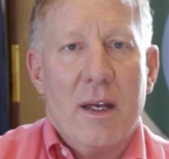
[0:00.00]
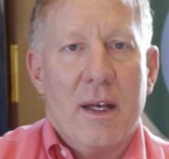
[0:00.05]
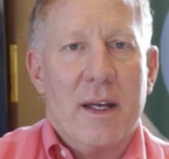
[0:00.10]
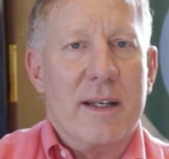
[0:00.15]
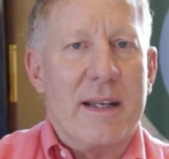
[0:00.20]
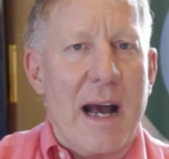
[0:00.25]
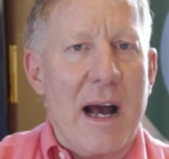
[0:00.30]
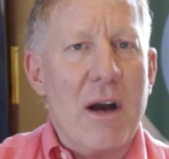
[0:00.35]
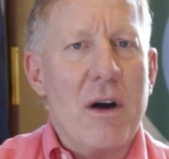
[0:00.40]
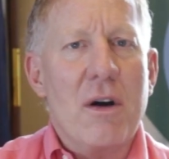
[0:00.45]
In
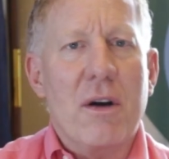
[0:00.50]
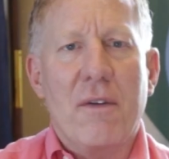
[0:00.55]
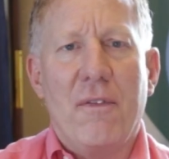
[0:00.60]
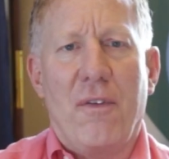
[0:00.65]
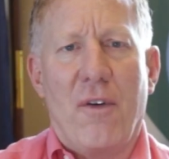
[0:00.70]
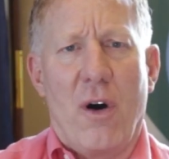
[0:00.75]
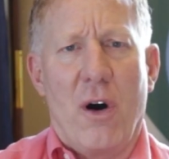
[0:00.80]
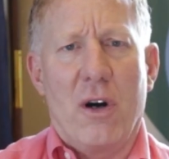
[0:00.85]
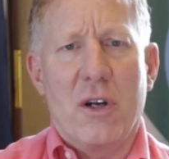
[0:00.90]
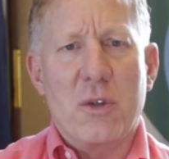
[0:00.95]
Cuyahoga
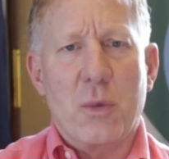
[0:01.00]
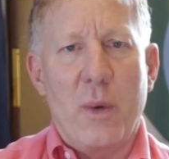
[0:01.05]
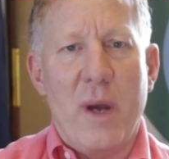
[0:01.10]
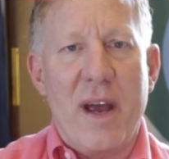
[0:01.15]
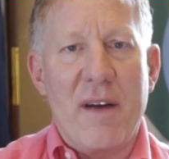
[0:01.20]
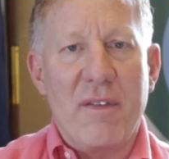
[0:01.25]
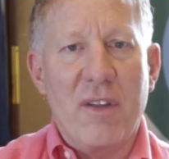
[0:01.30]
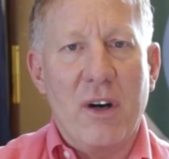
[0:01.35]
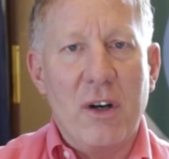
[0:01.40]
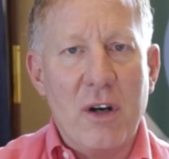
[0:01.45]
Falls, we
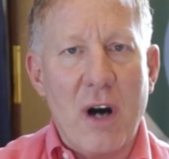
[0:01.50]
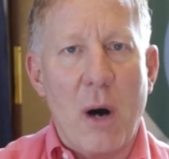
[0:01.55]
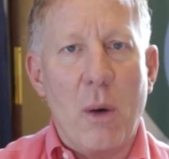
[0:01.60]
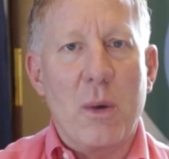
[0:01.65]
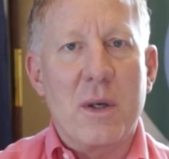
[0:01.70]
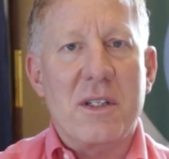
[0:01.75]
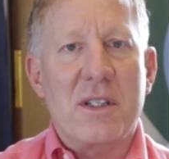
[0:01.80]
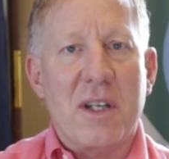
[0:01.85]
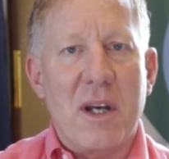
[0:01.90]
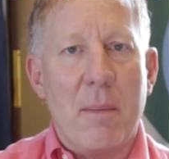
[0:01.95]
have the
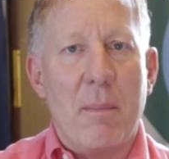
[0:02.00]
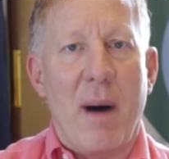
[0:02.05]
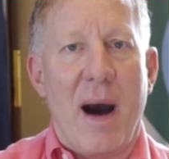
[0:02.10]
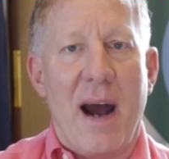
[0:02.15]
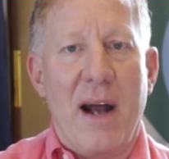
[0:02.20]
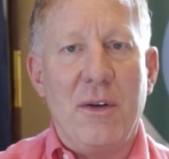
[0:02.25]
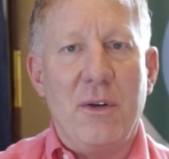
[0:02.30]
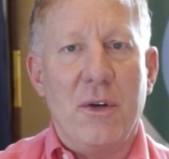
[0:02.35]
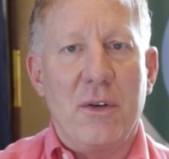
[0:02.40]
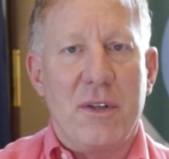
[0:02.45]
lowest
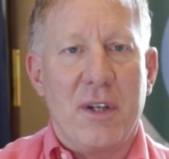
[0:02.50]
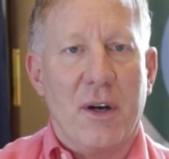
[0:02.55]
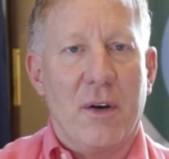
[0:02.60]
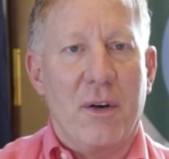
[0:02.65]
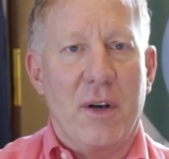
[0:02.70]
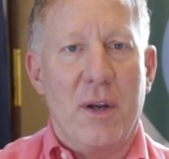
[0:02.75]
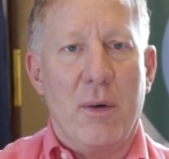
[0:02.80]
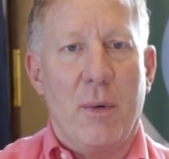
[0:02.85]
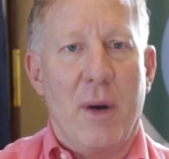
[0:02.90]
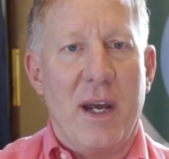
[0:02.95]
combined
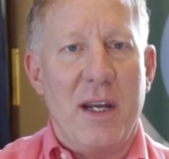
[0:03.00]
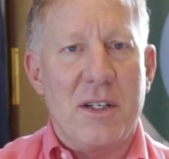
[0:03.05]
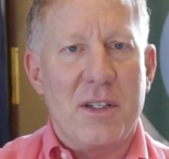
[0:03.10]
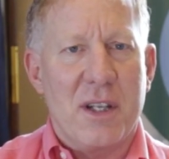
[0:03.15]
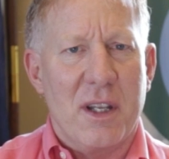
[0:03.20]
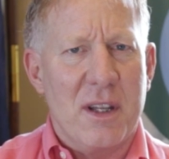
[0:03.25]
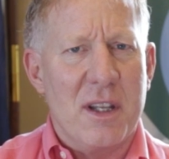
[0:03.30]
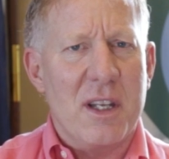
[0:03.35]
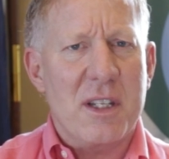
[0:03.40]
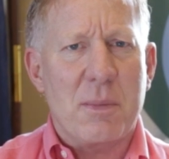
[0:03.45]
utility rates
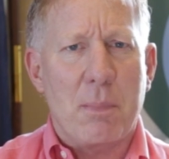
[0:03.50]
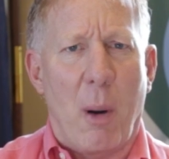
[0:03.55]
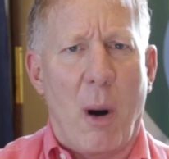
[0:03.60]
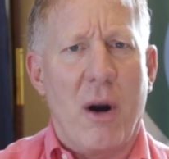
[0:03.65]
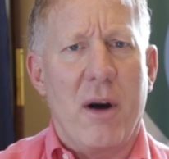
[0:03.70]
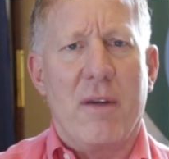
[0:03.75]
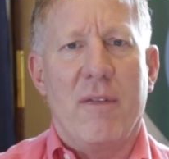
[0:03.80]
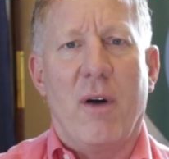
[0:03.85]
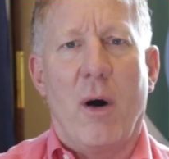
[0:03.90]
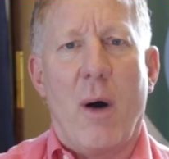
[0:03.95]
in this
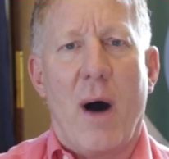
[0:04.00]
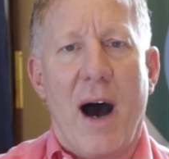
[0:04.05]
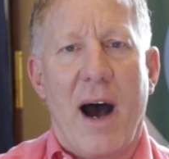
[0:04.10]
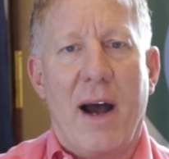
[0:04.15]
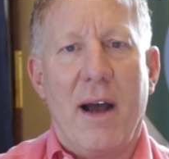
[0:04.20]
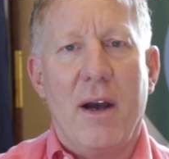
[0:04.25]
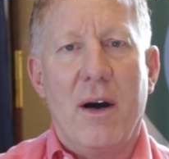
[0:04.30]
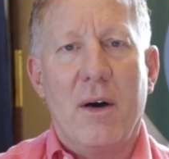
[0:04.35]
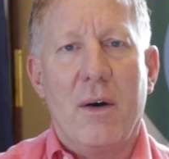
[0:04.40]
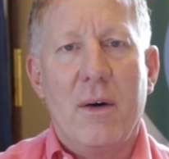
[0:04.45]
part of
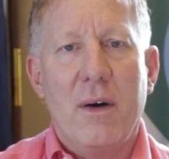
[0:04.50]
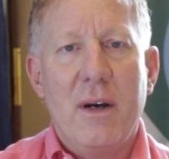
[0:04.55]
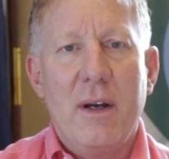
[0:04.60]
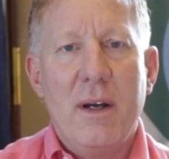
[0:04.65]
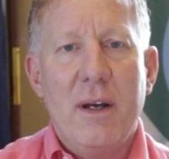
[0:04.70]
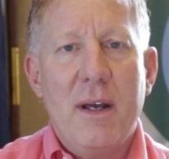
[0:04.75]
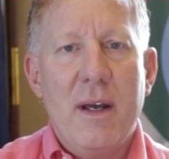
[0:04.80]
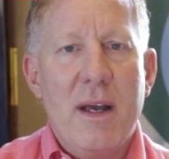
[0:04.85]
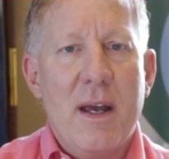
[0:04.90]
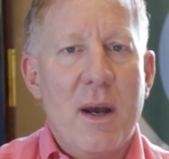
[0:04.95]
Ohio.
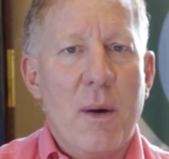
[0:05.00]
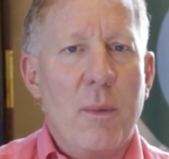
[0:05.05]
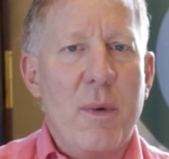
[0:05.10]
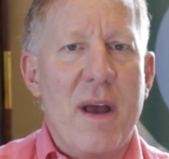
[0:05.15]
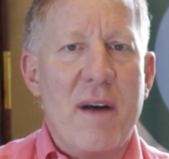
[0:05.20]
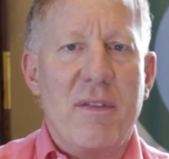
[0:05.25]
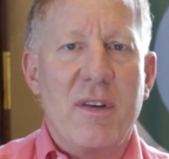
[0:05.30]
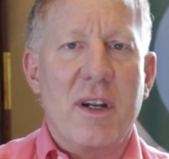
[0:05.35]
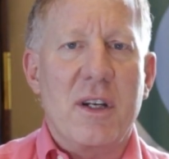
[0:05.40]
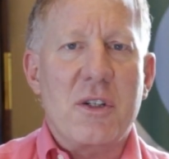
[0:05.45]
We
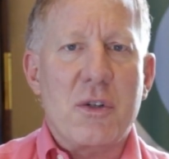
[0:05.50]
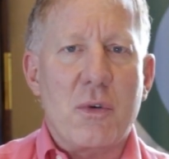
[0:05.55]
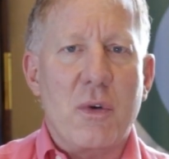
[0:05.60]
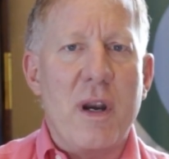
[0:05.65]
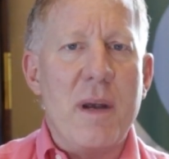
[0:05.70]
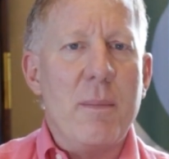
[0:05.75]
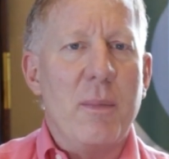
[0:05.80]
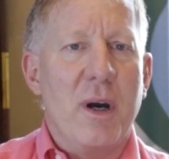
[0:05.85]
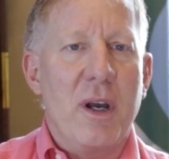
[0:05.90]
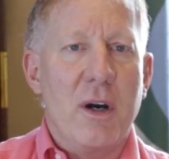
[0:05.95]
have an
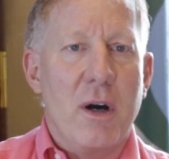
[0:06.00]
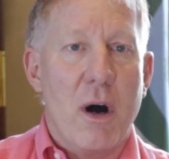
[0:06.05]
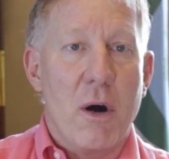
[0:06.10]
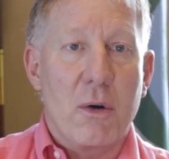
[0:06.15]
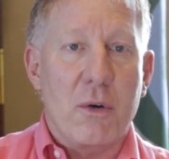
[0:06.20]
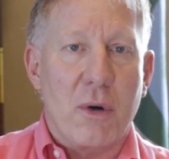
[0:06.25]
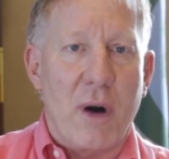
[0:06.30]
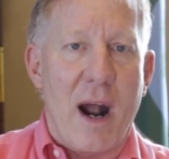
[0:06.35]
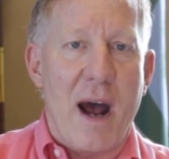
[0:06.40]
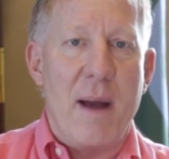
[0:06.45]
extremely low
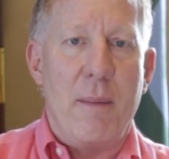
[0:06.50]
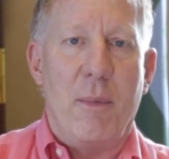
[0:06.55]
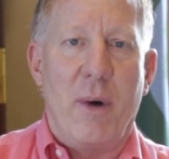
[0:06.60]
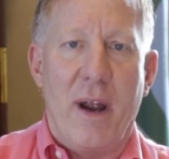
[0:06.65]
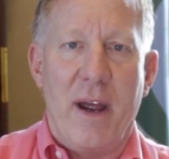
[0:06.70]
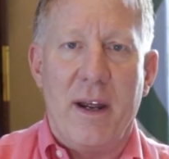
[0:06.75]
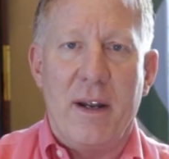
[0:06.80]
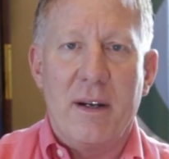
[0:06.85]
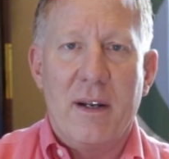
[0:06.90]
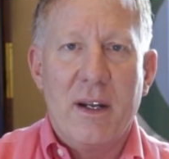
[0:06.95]
crime
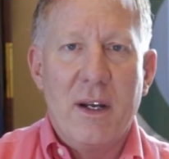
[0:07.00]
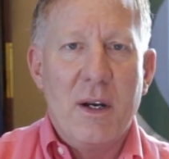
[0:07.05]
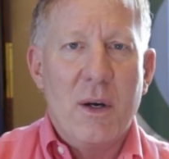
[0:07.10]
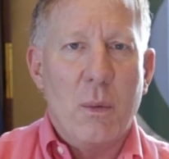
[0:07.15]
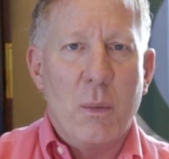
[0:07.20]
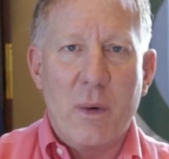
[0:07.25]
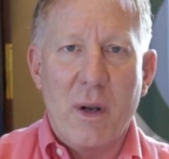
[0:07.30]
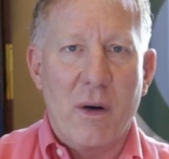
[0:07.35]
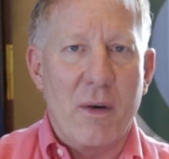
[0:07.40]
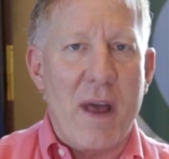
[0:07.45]
rate.
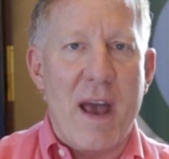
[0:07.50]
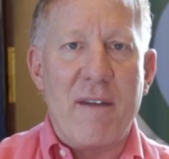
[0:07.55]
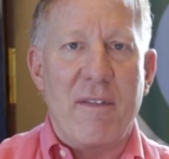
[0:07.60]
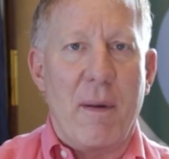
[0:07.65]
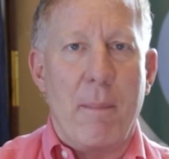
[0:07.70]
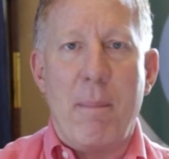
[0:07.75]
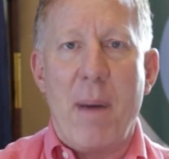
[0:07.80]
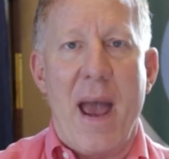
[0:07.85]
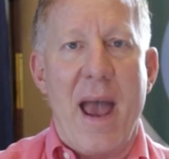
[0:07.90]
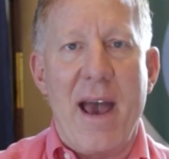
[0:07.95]
We don't have a
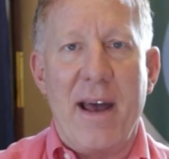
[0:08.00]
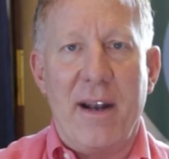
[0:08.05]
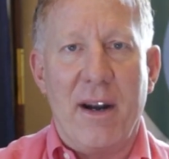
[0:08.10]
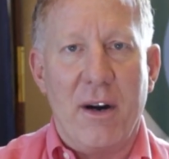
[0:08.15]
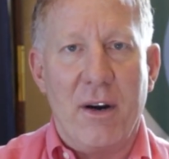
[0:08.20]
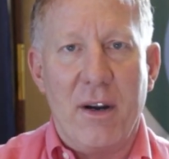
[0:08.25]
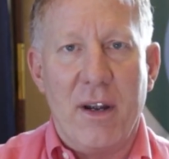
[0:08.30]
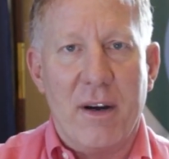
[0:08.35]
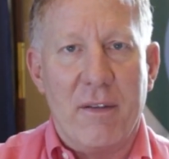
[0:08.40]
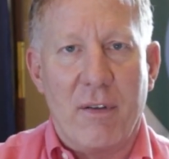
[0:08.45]
bad
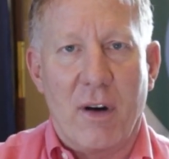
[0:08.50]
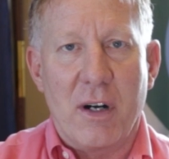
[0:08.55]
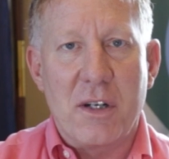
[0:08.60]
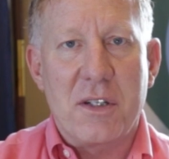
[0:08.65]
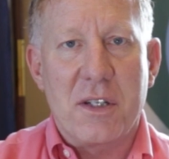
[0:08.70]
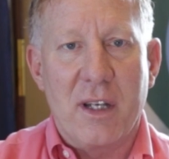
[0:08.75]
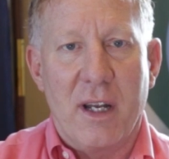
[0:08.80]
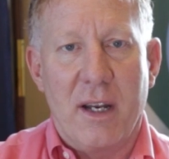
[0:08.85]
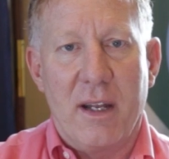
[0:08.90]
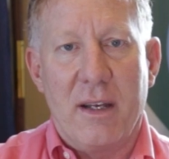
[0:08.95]
area of our
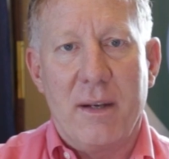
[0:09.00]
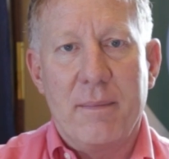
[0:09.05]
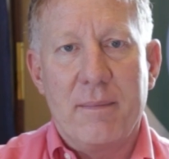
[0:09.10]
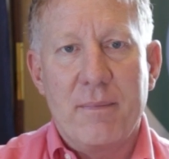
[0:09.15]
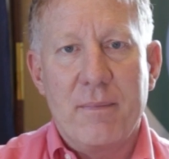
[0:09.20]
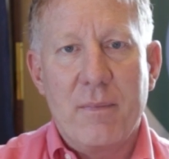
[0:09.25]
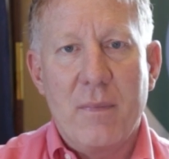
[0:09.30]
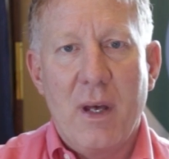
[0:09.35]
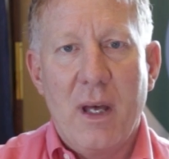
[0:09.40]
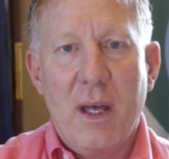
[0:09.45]
city.
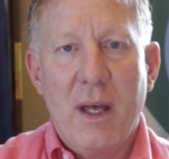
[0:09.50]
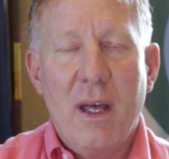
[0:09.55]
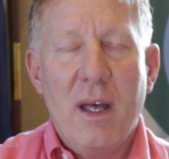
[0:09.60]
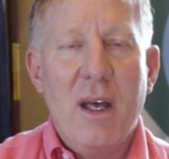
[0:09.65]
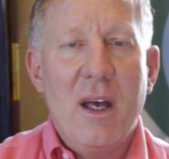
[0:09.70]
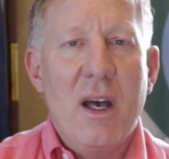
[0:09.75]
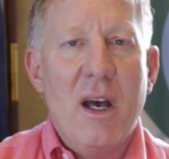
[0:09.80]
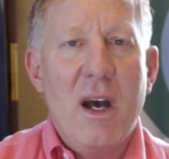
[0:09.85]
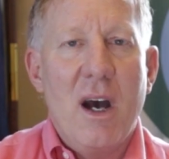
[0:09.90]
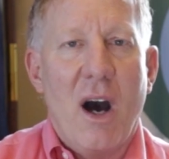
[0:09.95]

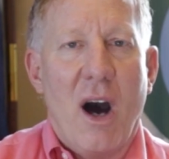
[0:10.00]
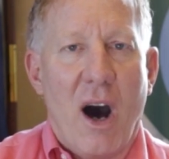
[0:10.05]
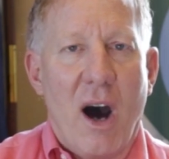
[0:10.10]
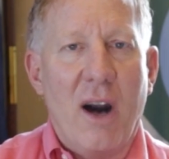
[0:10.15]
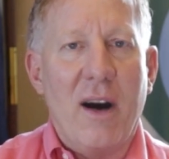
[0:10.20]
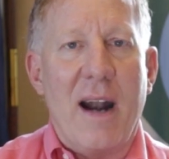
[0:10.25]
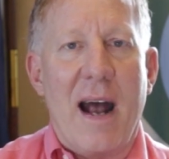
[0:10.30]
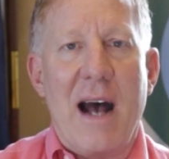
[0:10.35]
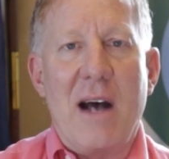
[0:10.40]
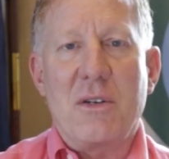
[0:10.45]

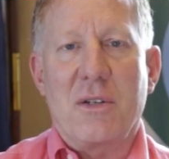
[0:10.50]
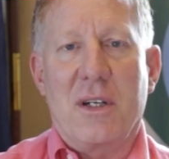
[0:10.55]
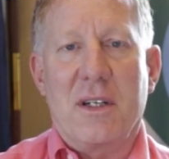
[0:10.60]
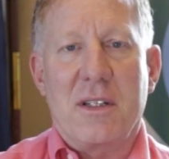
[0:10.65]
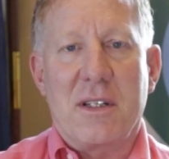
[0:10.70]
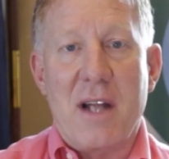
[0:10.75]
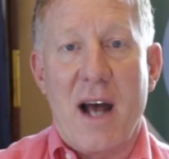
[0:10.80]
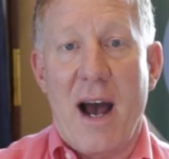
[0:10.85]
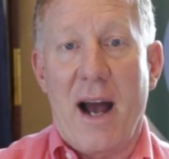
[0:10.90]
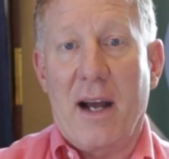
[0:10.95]
Our housing
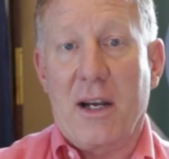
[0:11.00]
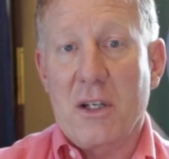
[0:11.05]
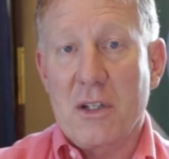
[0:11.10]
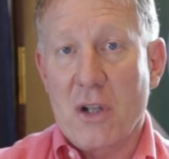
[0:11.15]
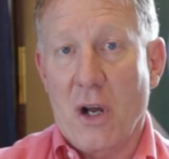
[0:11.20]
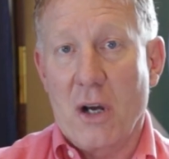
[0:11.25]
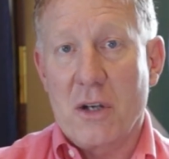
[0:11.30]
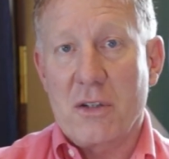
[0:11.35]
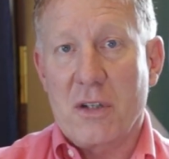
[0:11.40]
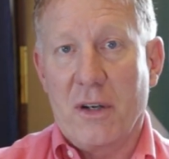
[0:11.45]
stock is
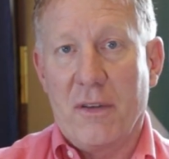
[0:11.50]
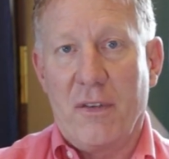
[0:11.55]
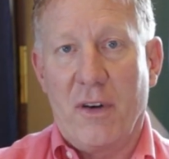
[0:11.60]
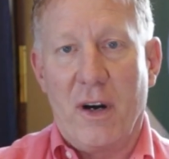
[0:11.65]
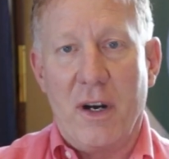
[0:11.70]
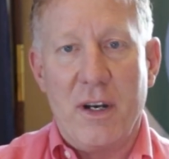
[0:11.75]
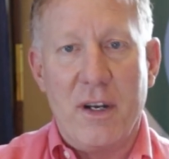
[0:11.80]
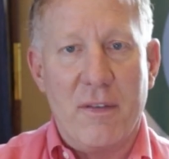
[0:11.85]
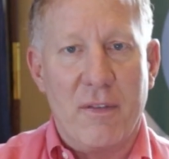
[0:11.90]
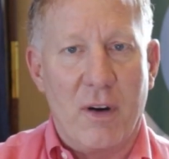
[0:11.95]
also
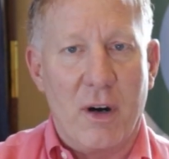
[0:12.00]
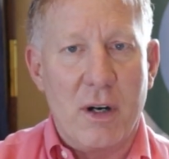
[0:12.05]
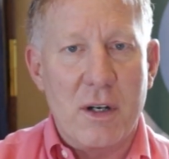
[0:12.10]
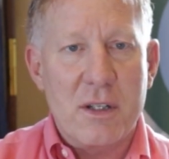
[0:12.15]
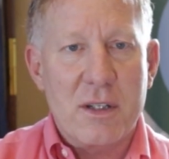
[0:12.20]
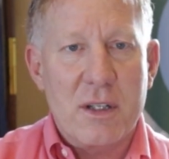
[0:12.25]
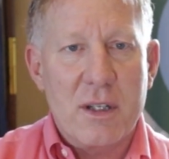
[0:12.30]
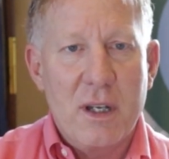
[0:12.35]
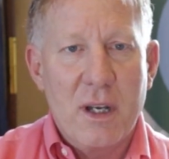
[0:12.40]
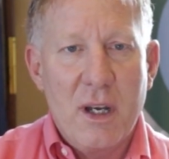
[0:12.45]
very
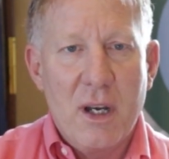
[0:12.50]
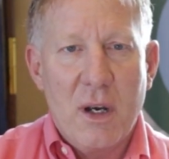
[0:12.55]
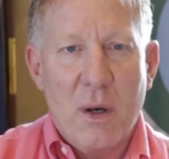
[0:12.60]
diverse.